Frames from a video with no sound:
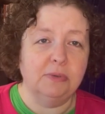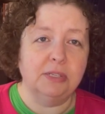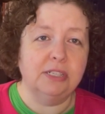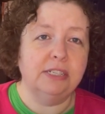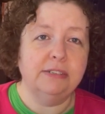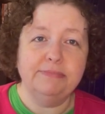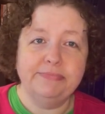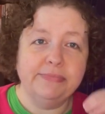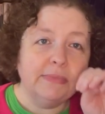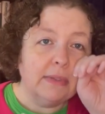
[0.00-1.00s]
which,
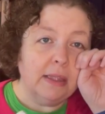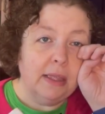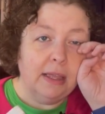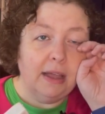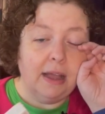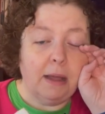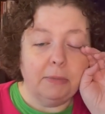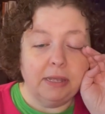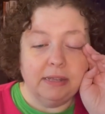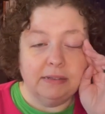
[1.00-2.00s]
I
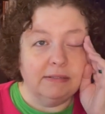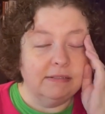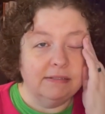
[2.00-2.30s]
mean,